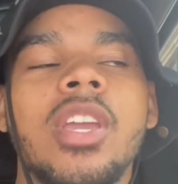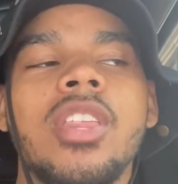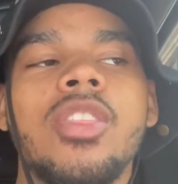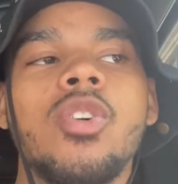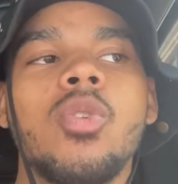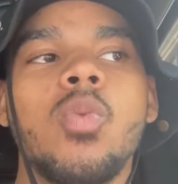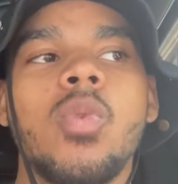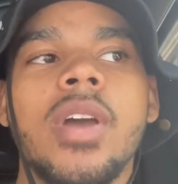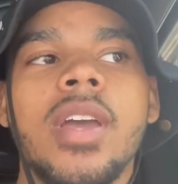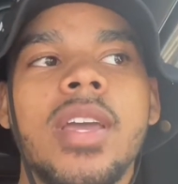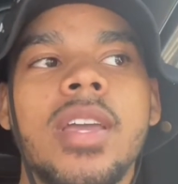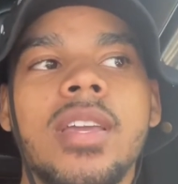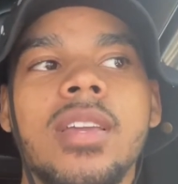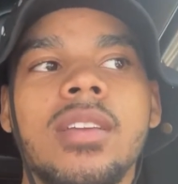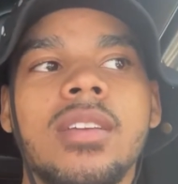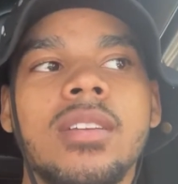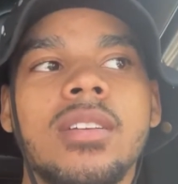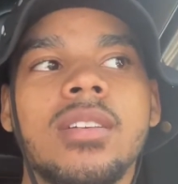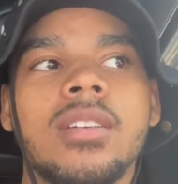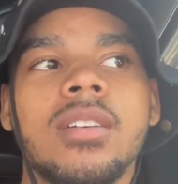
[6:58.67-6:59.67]
way.
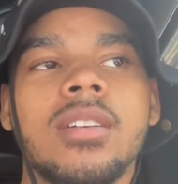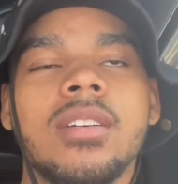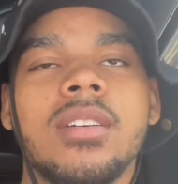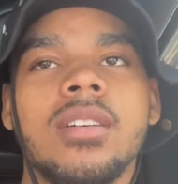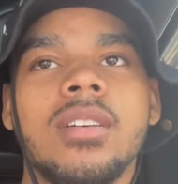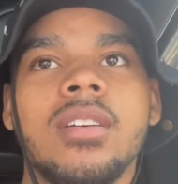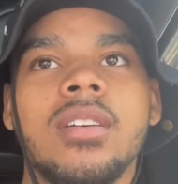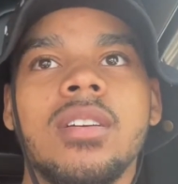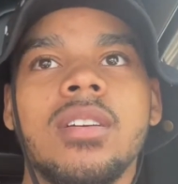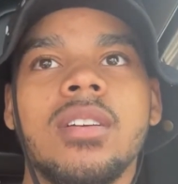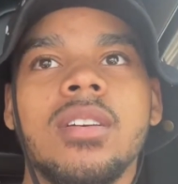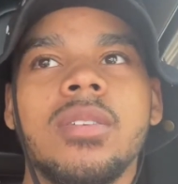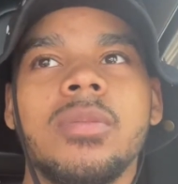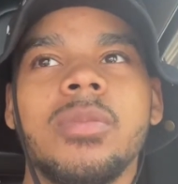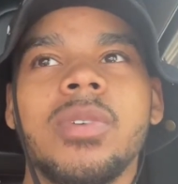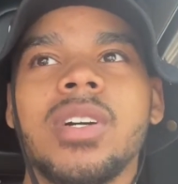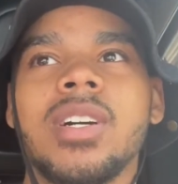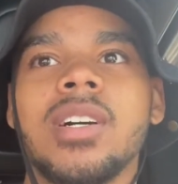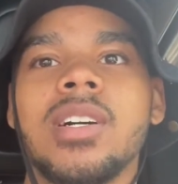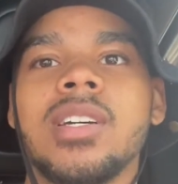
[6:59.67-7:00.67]

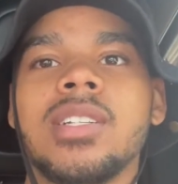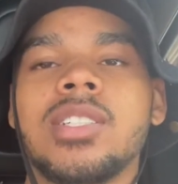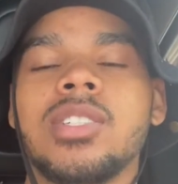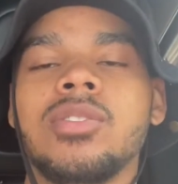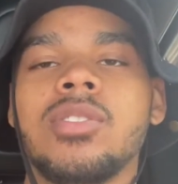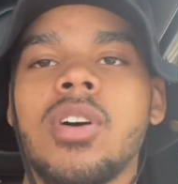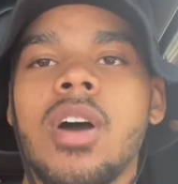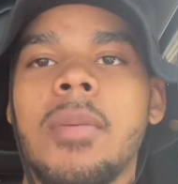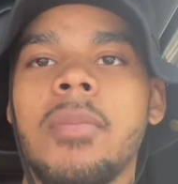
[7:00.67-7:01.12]
Because, you know, I'm